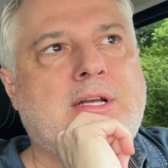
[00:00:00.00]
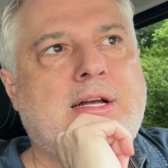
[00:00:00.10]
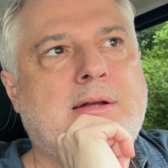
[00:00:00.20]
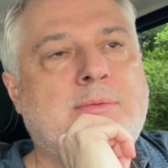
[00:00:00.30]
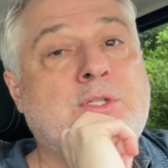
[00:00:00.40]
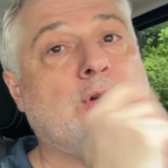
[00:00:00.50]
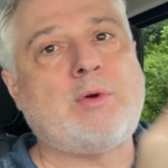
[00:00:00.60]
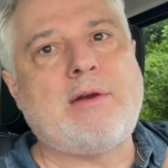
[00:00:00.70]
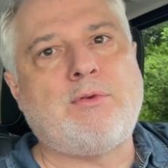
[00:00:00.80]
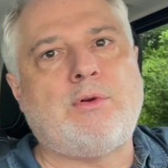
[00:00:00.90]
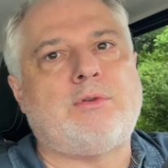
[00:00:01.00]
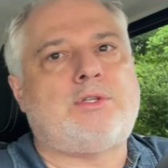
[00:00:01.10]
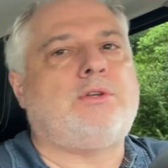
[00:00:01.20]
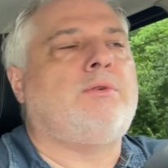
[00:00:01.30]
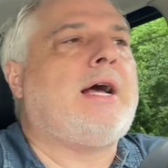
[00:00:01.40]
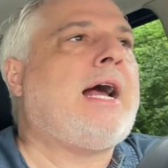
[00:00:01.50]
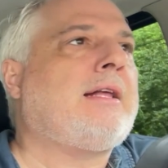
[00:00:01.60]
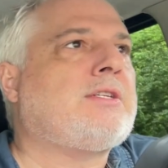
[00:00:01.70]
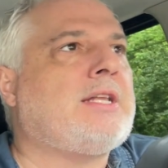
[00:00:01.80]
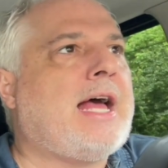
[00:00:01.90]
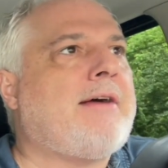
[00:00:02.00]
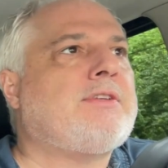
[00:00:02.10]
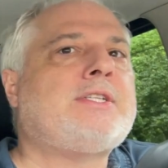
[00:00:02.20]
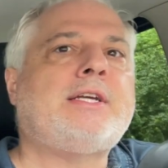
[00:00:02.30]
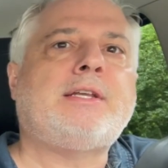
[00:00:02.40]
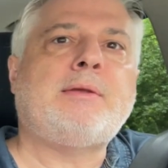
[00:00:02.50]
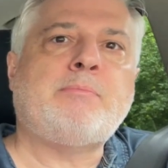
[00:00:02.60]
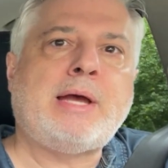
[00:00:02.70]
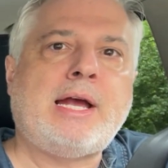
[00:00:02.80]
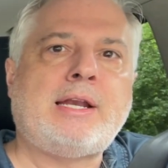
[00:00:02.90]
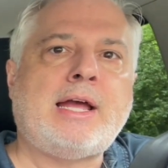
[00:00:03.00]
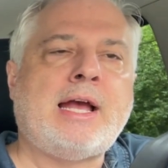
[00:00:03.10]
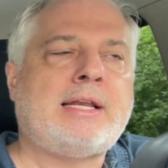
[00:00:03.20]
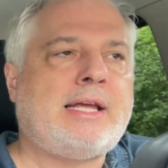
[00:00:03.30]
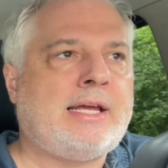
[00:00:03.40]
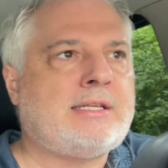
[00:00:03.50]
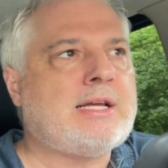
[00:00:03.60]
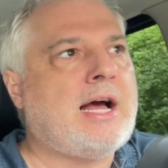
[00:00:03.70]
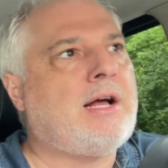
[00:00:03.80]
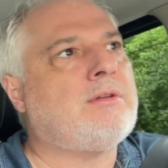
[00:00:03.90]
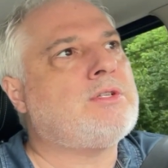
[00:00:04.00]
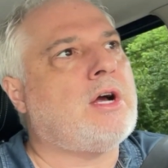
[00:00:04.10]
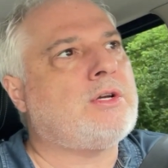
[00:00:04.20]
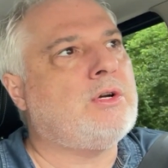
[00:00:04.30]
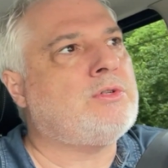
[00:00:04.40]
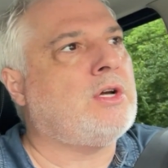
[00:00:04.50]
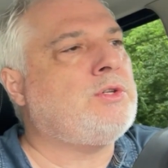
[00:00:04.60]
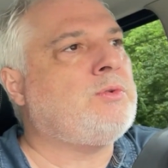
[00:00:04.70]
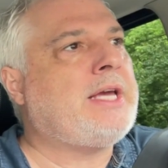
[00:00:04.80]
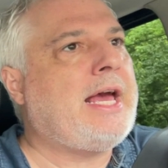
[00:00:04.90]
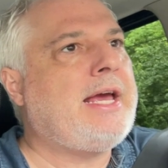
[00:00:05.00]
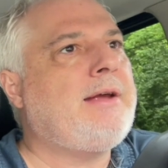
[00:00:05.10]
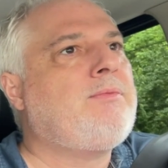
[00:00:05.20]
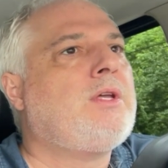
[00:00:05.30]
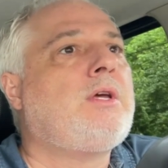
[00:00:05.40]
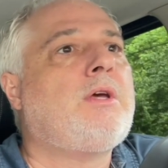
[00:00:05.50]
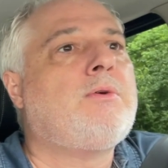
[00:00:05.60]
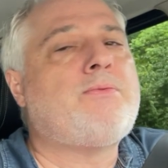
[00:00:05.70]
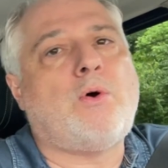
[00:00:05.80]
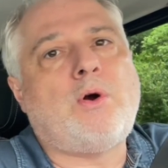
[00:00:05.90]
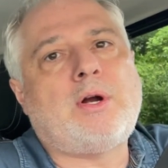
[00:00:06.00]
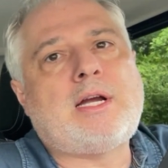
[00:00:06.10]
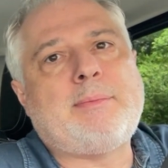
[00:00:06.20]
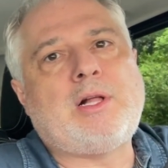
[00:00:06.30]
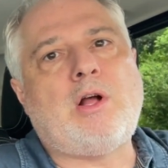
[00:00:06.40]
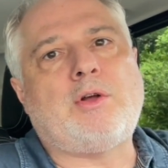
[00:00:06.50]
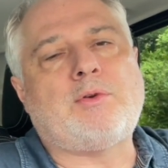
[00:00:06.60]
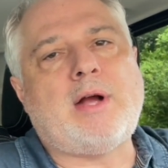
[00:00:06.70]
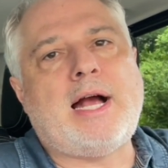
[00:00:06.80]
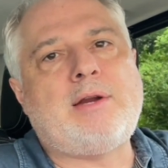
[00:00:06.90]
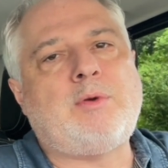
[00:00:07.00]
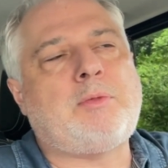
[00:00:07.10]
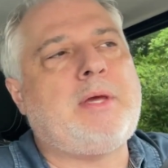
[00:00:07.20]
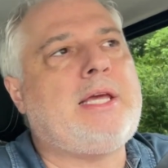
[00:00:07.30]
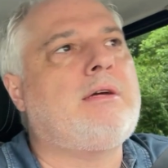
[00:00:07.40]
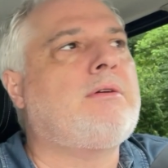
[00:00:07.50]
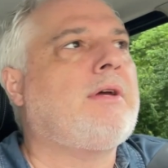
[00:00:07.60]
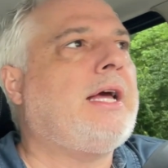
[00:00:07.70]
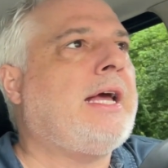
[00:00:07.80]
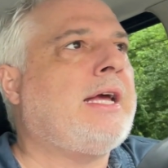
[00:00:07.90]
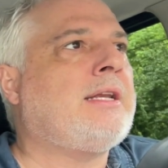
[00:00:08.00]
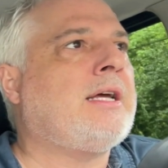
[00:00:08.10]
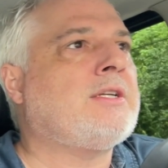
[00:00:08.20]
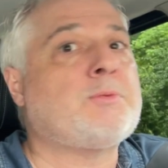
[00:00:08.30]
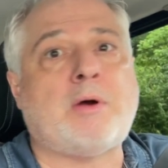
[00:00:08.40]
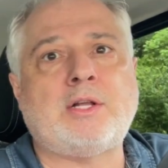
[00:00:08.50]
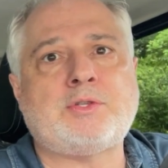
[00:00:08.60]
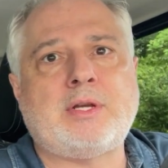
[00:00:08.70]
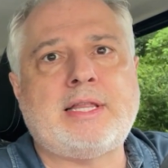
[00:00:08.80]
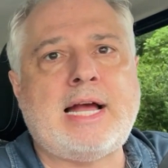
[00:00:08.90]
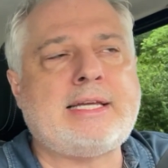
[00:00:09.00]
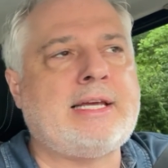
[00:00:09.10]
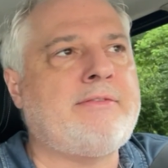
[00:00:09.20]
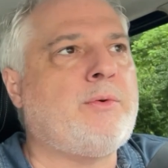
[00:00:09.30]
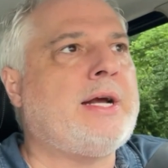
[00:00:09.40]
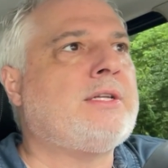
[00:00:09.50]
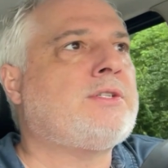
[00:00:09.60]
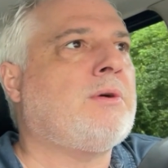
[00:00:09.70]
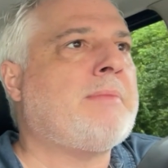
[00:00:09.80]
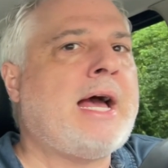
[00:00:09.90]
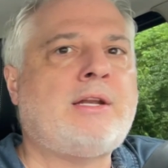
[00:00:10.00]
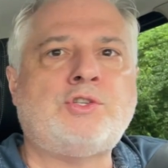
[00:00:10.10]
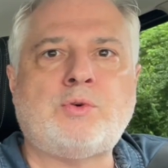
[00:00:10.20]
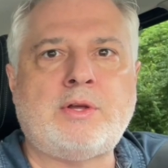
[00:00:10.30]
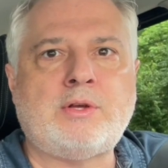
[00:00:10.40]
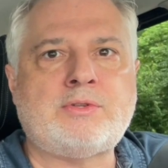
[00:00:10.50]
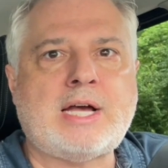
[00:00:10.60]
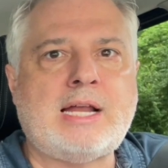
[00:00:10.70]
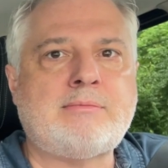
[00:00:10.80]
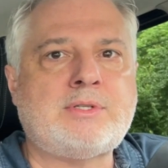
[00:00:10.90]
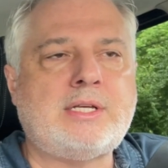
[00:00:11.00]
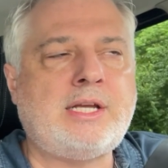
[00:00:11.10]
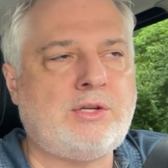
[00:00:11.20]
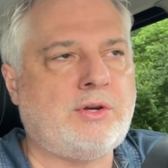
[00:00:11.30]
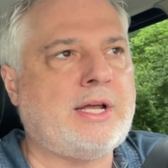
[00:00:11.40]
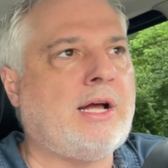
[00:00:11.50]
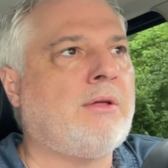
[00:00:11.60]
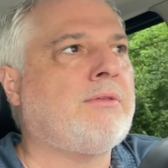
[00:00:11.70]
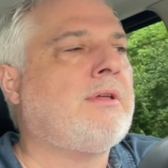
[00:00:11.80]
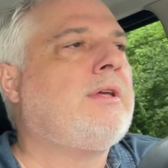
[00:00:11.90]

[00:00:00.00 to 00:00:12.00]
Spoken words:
I'm so grateful to Alex at Haveston and Ben at inkdial.co.uk for coming along on the ride with me and sponsoring that giveaway. So Matt, enjoy those items in good health.